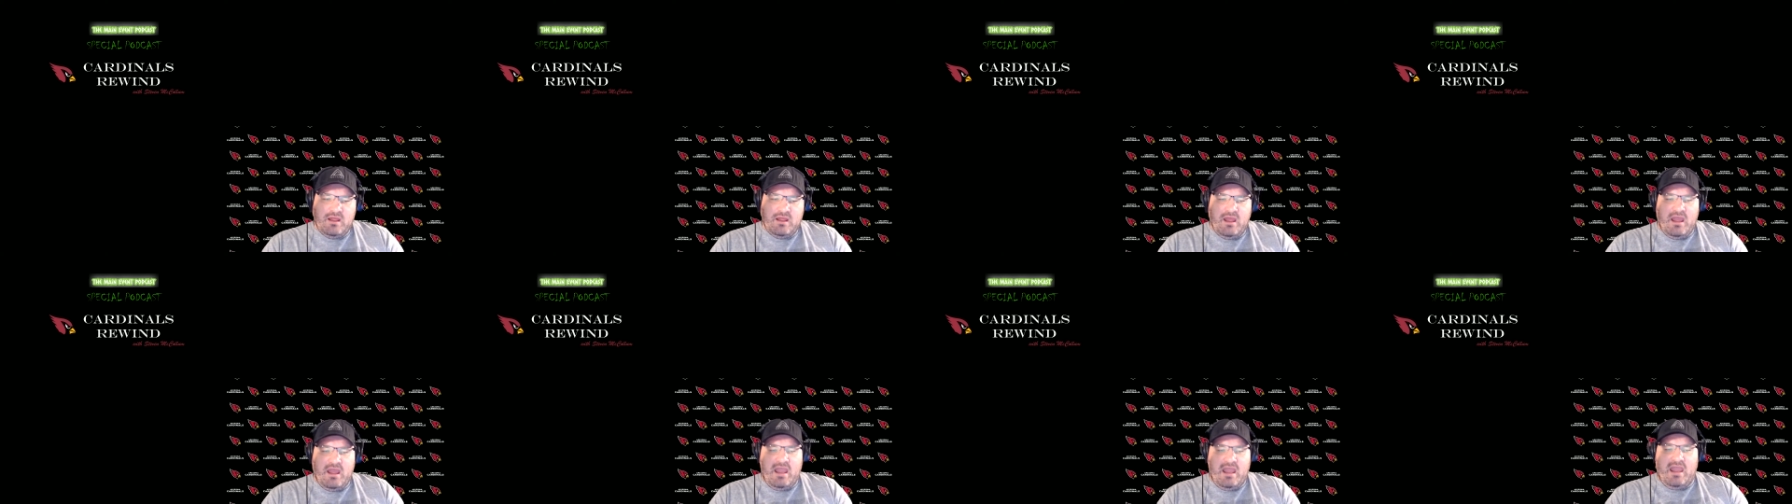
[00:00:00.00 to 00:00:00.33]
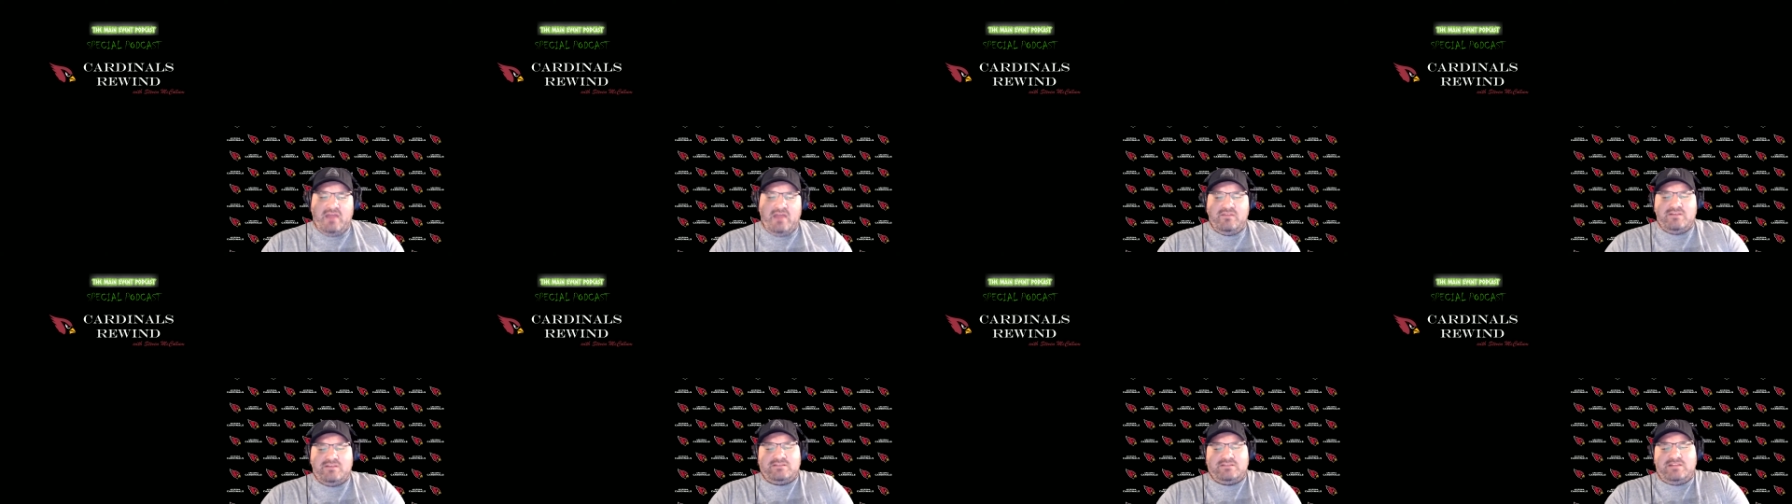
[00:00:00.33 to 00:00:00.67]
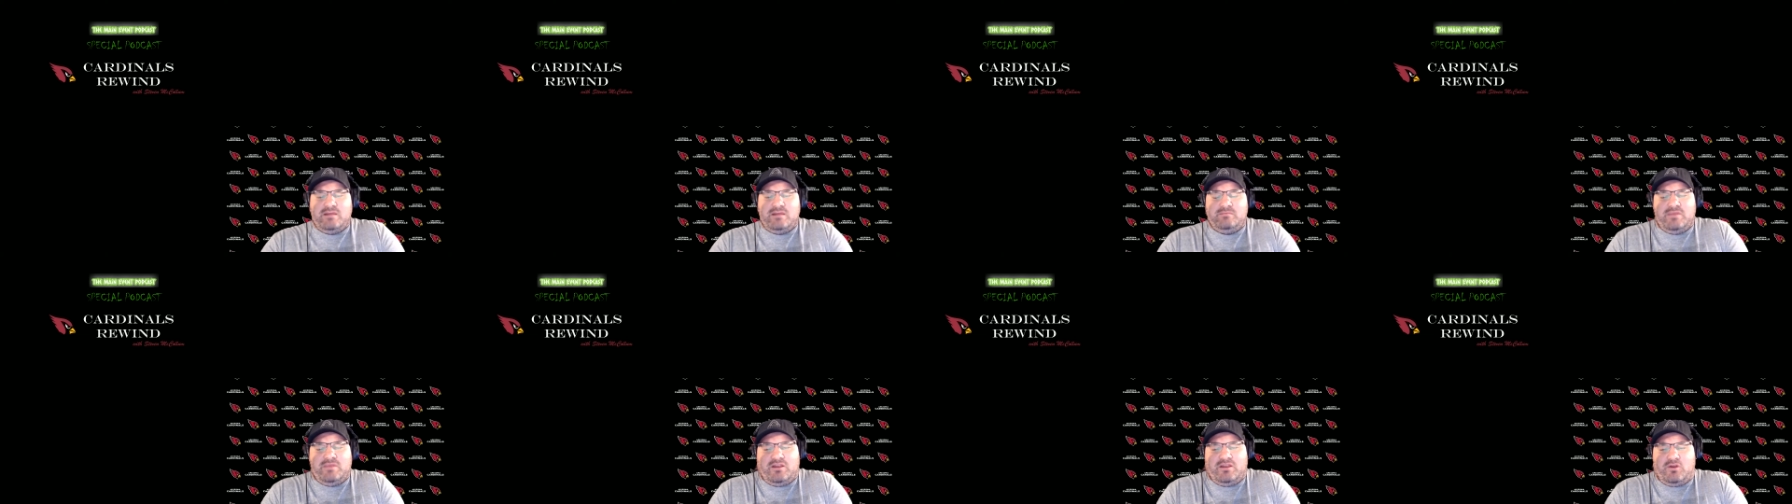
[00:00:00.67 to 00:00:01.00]
and this
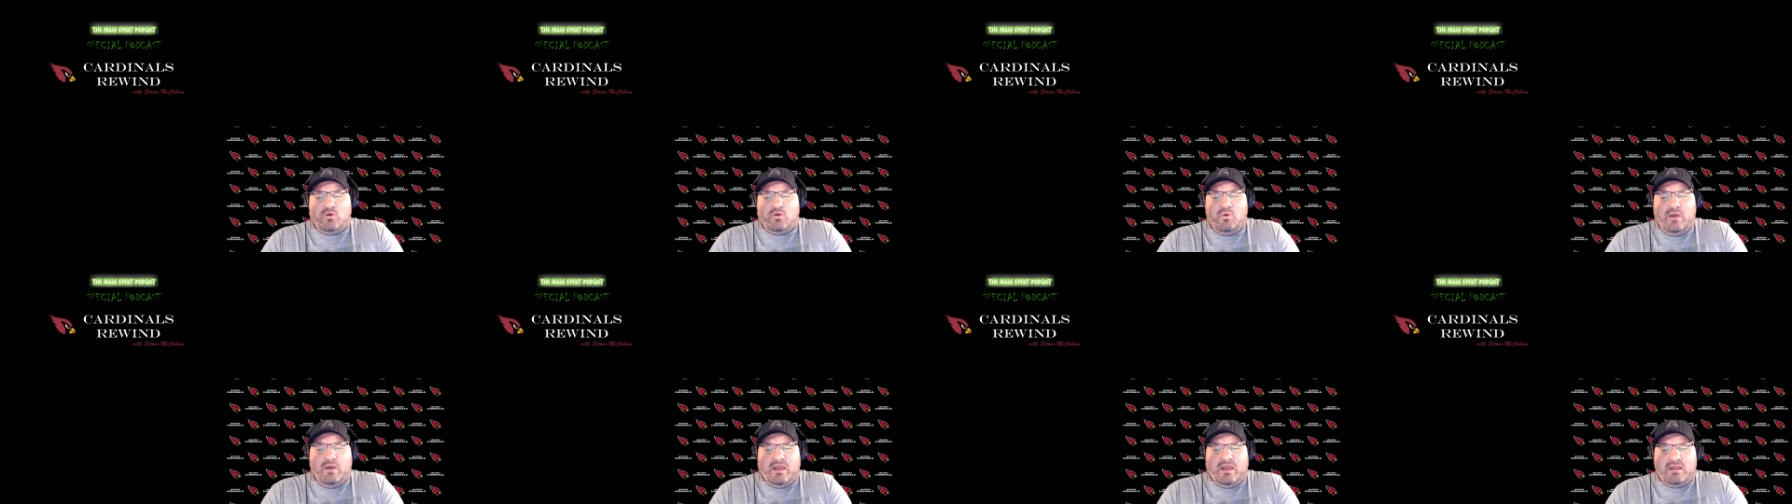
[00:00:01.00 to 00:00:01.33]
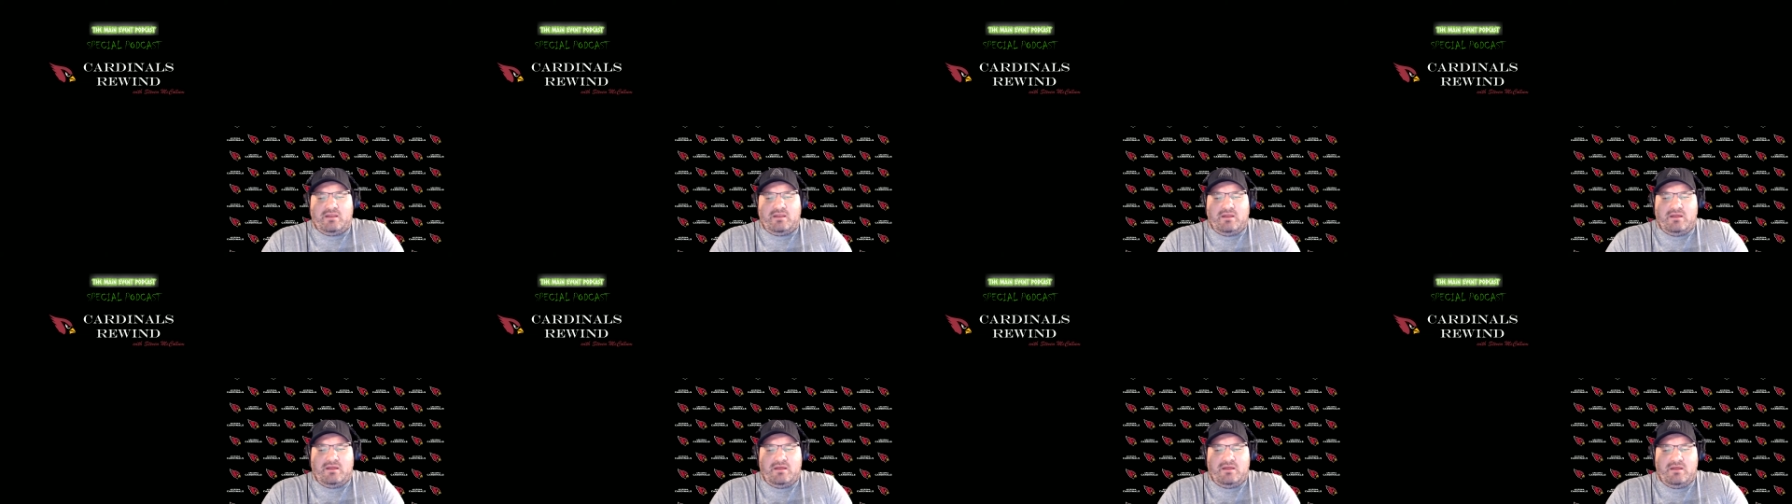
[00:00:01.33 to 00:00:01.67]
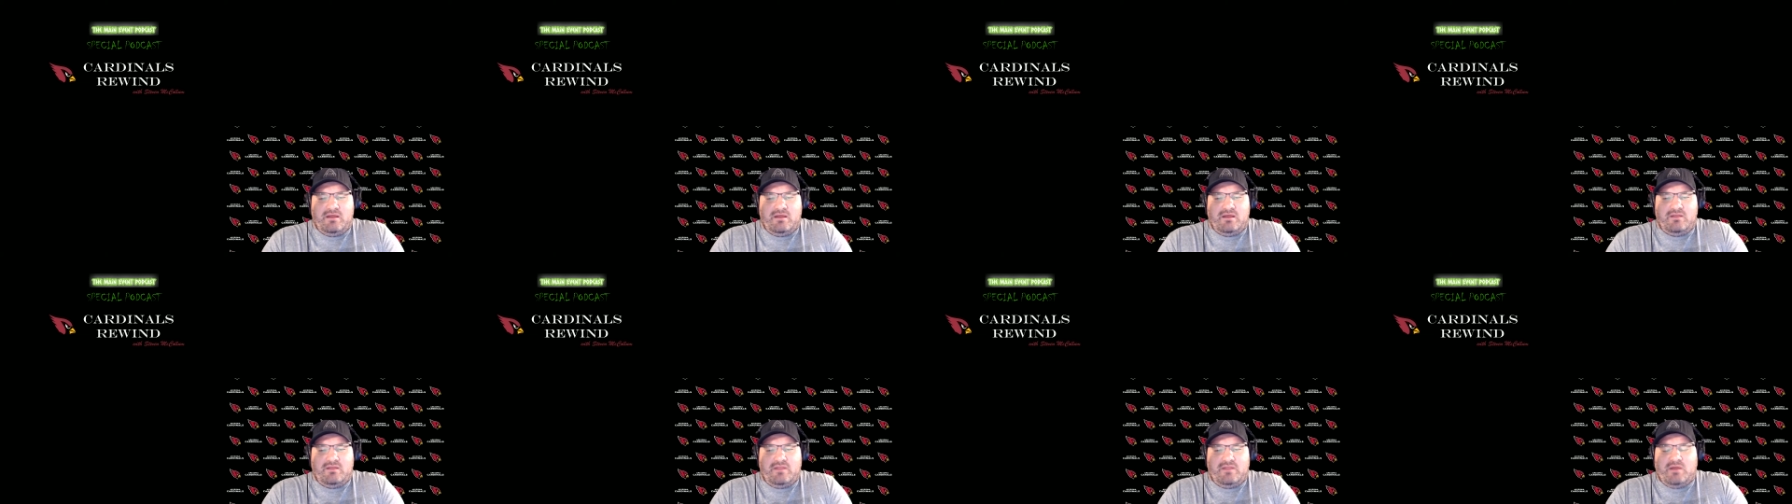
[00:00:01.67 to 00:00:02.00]
team didn't quit.
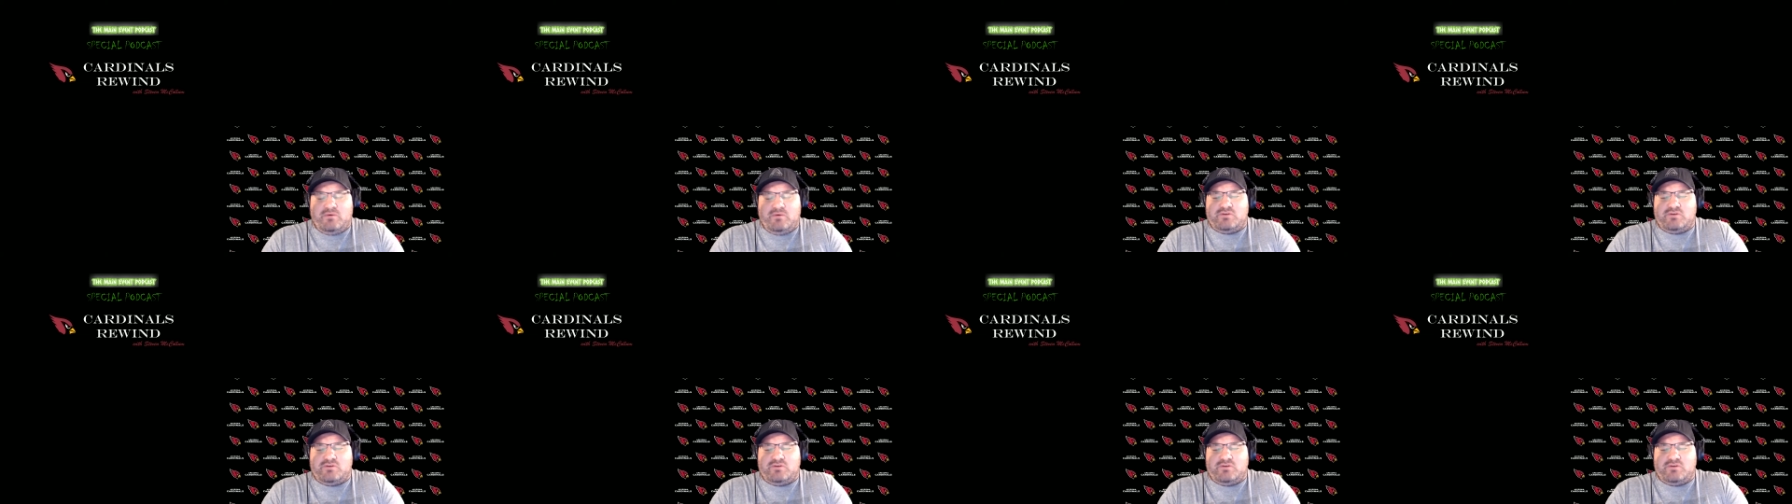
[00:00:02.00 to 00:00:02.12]
They